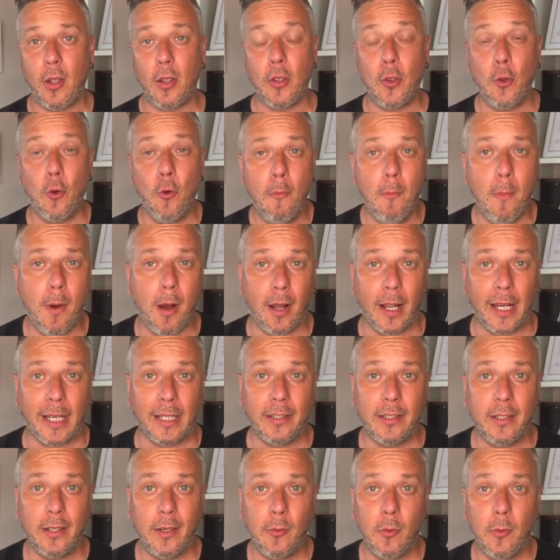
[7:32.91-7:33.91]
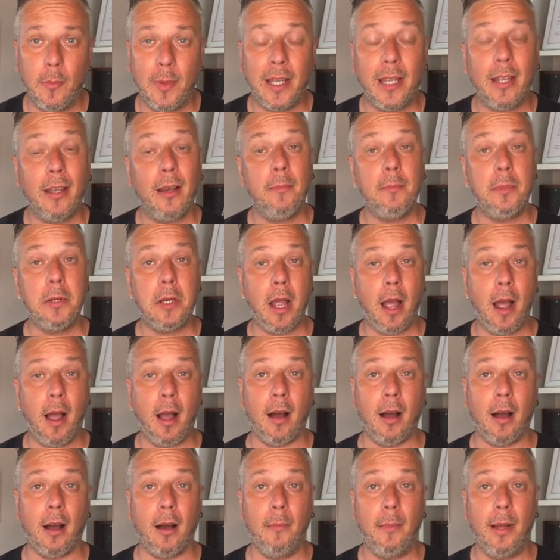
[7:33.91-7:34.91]
your mind will become
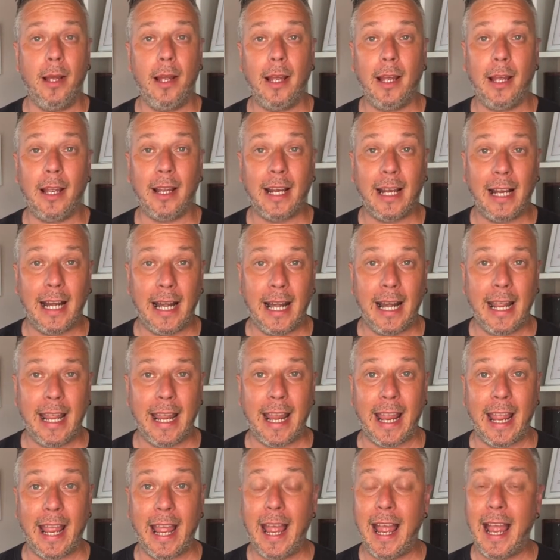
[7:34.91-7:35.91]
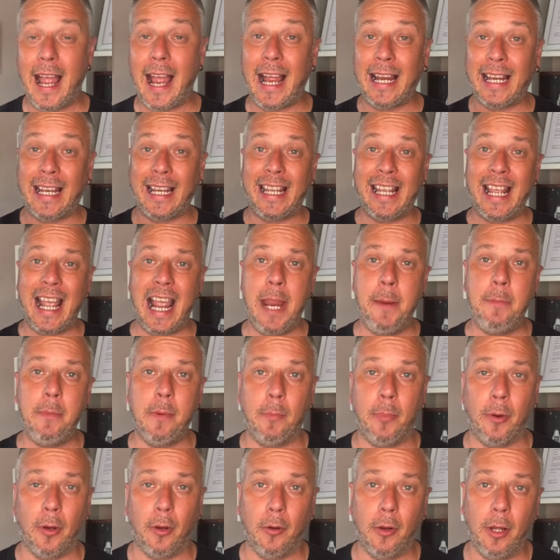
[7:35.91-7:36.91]
calm and clear and
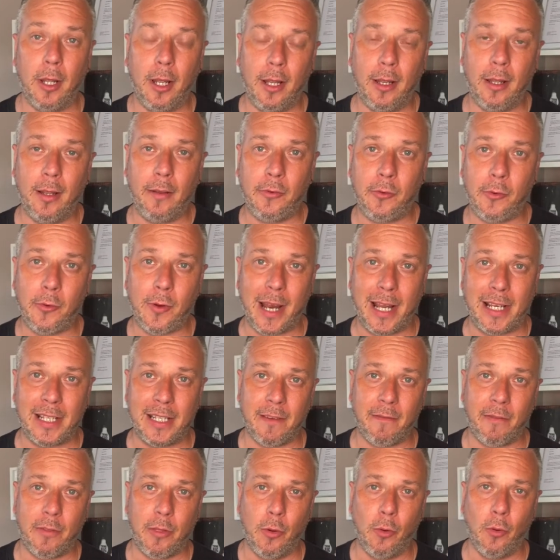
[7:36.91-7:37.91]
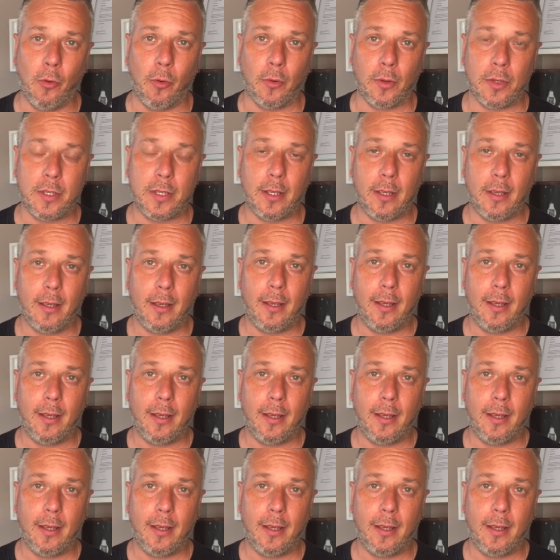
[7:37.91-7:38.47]
capable of creative thought.